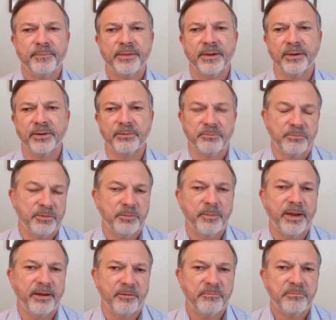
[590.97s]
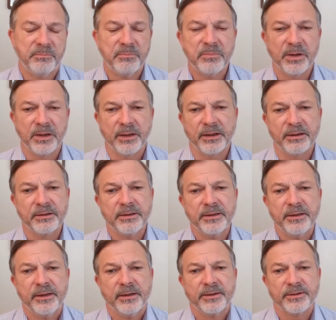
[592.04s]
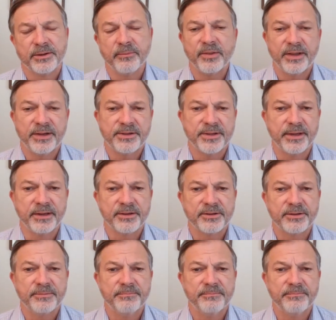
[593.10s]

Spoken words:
You may, uh, some of these things